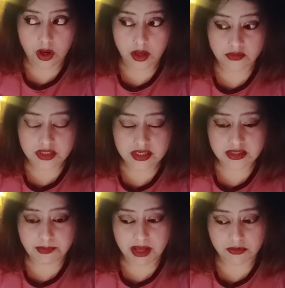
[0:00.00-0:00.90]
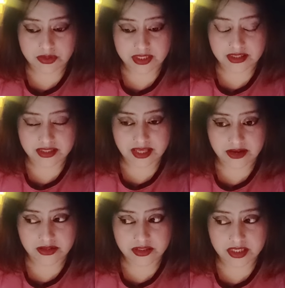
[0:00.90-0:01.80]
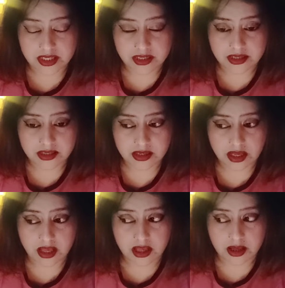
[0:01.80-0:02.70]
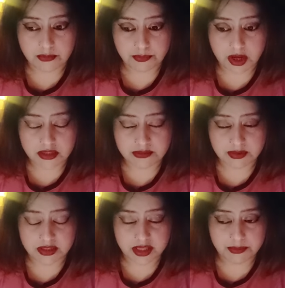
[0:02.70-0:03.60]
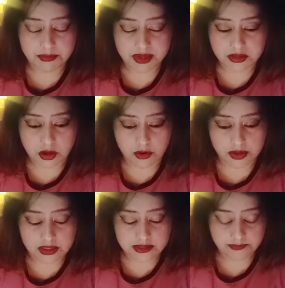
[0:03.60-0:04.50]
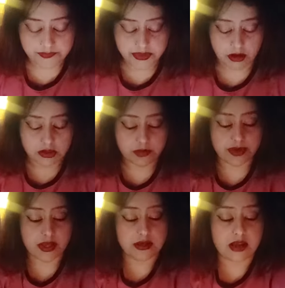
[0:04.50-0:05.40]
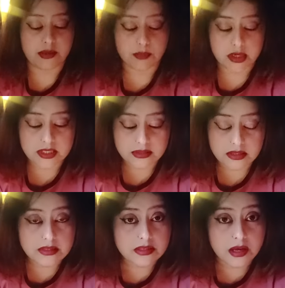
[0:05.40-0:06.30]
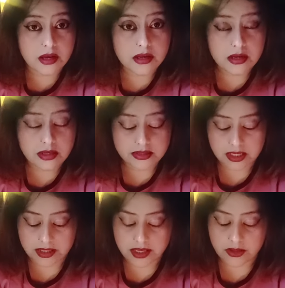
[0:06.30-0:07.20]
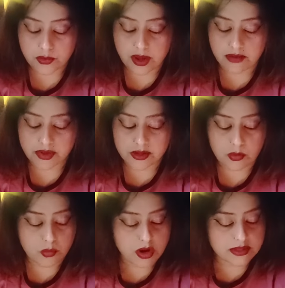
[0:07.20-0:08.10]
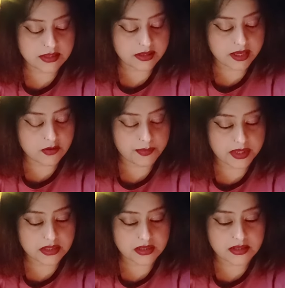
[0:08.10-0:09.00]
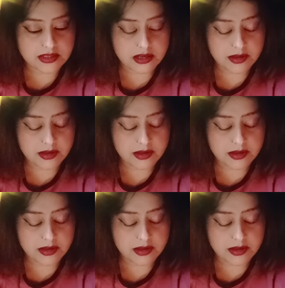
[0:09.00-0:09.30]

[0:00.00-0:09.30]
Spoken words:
This is about the sincerity. Possible there may be a Taurus. Also, when I am cutting this deck here, you have King of Wands and King of Pentacles.